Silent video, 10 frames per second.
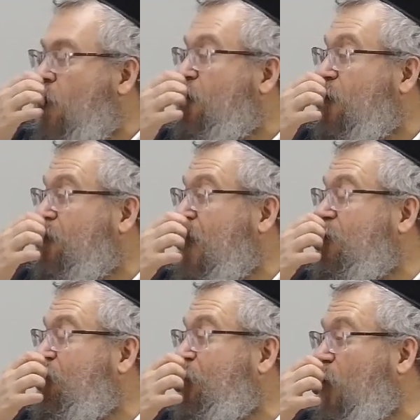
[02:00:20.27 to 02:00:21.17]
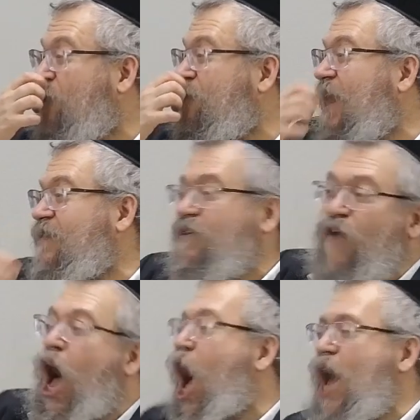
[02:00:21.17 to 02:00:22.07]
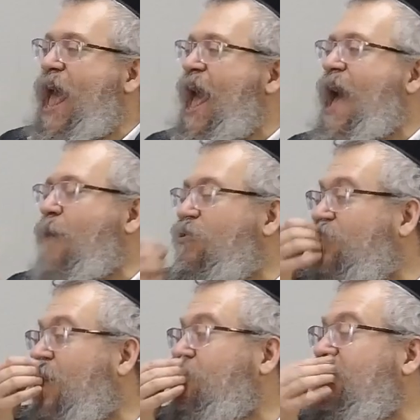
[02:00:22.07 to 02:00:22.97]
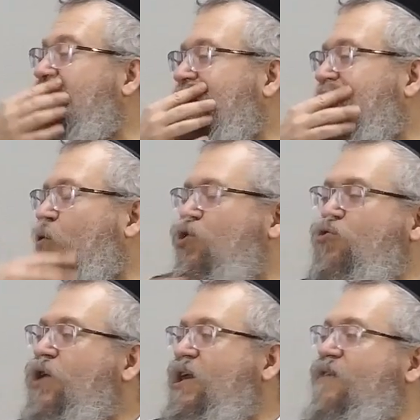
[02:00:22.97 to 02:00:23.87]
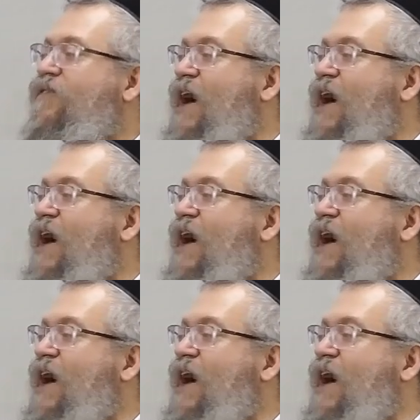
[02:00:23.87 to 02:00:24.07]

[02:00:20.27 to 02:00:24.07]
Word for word: The human being will be humbled, and we won't have even an ego to crush.